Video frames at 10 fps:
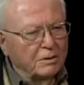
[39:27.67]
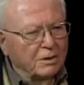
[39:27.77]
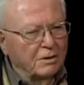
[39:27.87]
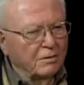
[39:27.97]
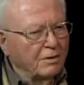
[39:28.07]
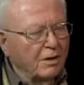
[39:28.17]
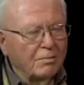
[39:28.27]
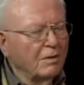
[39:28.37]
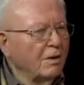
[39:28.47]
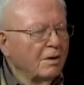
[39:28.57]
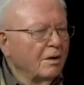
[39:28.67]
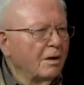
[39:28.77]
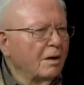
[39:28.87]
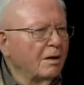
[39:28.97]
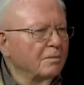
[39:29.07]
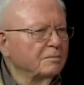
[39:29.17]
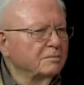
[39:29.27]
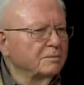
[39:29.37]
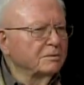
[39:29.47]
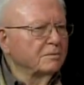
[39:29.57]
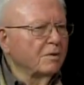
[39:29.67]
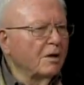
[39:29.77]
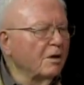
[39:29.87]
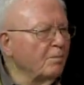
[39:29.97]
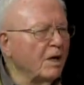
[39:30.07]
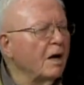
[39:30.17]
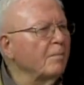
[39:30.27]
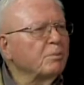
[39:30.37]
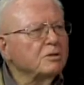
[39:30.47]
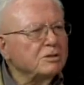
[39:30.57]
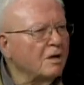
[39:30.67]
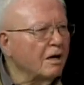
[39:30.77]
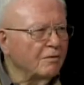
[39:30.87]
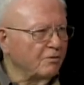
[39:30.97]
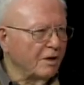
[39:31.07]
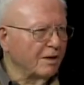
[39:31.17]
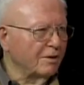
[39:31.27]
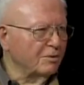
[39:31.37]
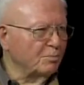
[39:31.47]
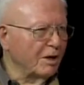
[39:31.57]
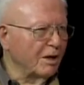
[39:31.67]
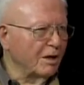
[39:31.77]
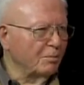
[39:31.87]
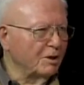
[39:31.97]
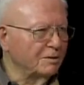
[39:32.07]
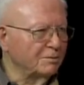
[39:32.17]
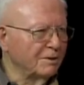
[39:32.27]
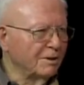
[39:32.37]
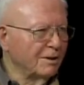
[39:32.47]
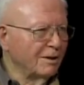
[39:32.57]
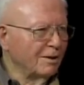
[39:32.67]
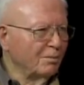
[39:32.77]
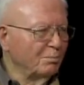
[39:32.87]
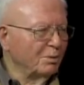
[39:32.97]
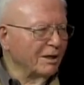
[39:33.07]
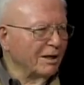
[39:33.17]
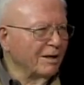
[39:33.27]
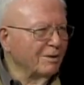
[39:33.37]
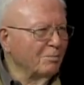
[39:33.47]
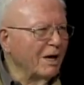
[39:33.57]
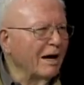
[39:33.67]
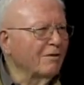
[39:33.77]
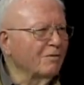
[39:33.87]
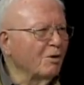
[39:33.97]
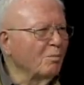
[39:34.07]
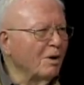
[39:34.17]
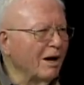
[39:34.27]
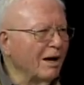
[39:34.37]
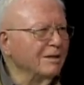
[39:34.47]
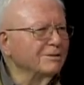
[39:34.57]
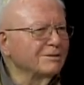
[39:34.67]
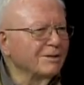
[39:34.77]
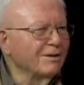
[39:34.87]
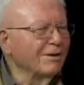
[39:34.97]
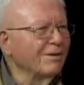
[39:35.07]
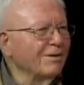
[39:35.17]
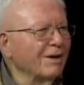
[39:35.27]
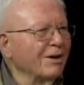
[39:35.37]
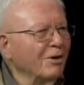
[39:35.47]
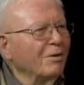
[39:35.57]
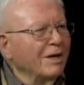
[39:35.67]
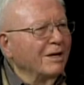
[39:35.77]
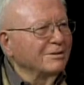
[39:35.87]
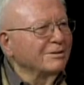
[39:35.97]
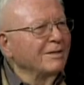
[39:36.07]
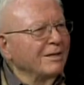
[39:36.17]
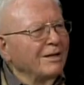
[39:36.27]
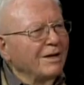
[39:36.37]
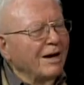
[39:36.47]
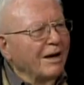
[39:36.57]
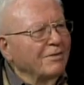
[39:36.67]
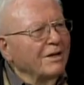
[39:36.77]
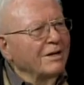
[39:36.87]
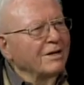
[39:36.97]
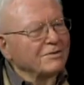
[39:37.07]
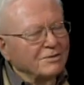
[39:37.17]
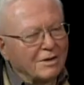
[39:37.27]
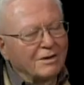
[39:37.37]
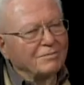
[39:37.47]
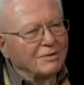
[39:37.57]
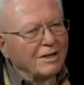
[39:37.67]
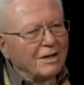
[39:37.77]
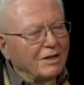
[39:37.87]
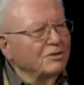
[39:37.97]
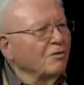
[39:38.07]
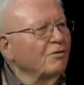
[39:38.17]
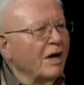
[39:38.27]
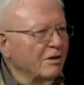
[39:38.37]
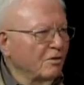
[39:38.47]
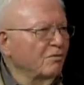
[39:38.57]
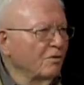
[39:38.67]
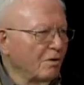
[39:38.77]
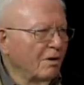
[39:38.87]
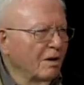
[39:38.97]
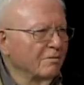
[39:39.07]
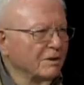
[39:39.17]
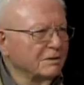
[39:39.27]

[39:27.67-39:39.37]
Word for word: you know, they, um, they may not personify this by any means. Right. But in the back of their minds, uh, you know, it's, I think it's a, uh, it's a factor for all of us.